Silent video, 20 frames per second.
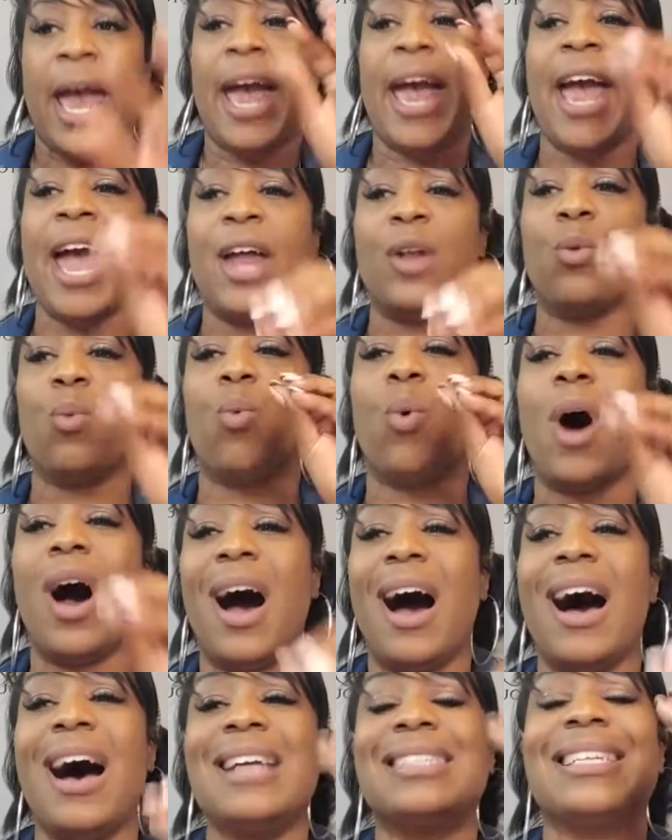it
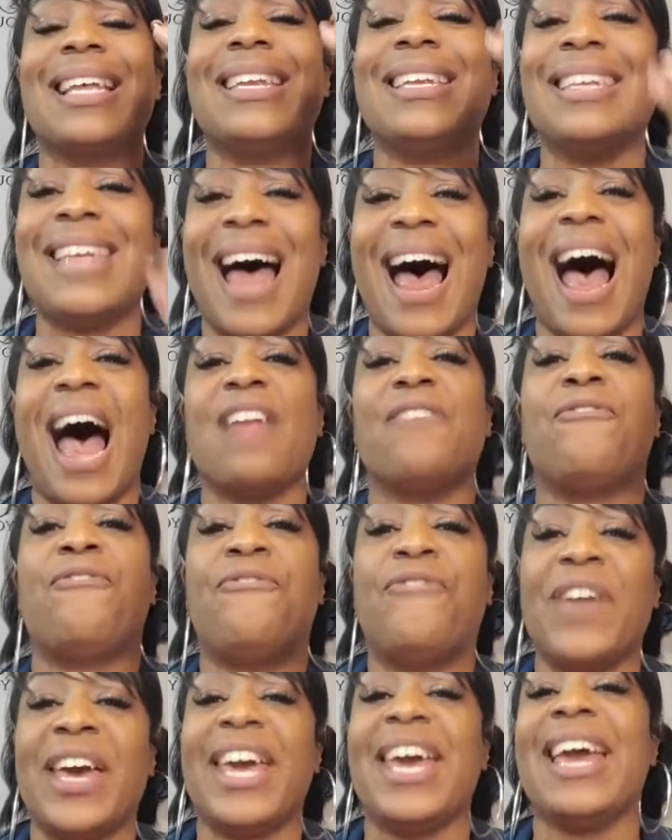was not
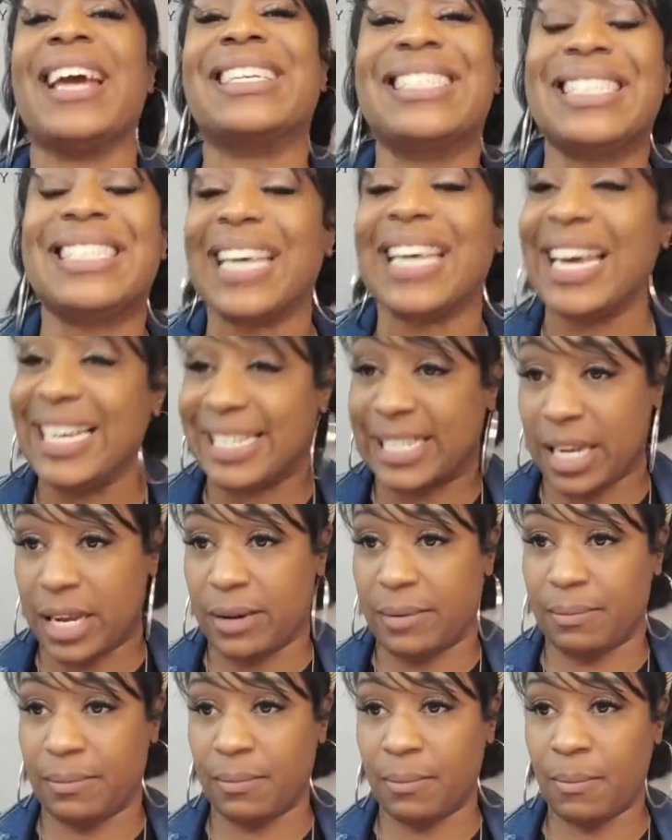fig
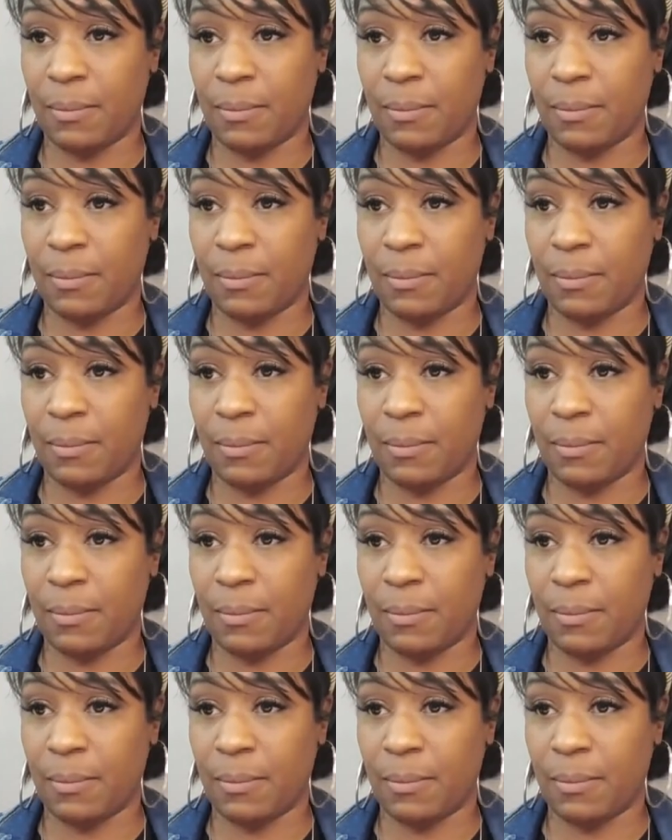season.